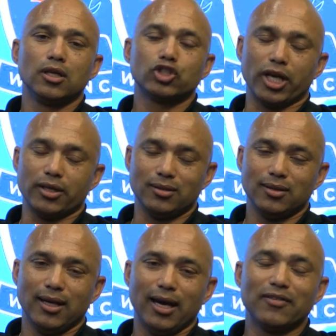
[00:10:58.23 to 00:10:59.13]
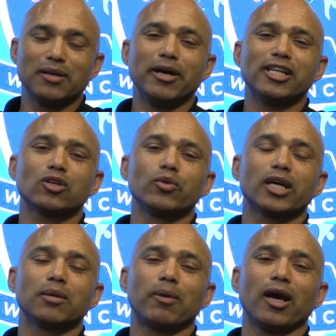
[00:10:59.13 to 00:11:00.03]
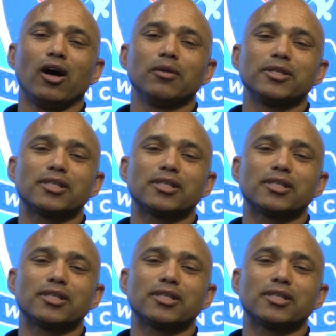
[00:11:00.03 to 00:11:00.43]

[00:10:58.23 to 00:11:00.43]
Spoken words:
channel. Have an amazing weekend. Play hard, be